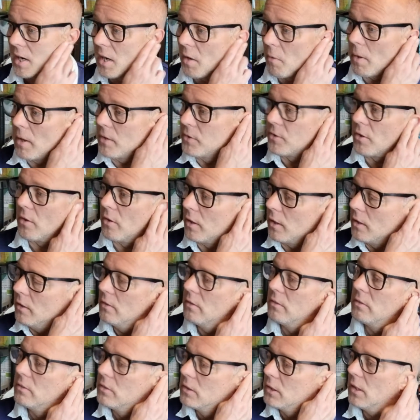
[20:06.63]
Anyway, so
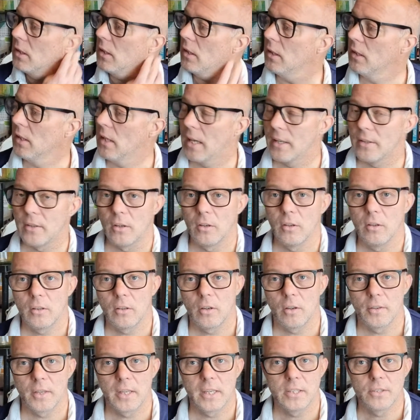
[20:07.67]
he had a
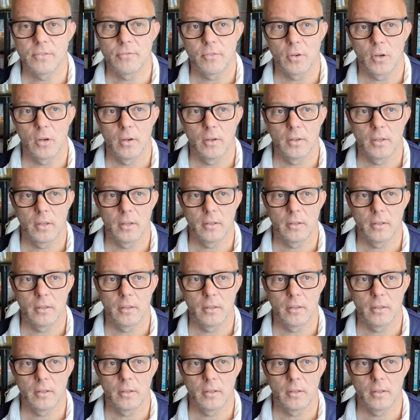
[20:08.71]
look on his phone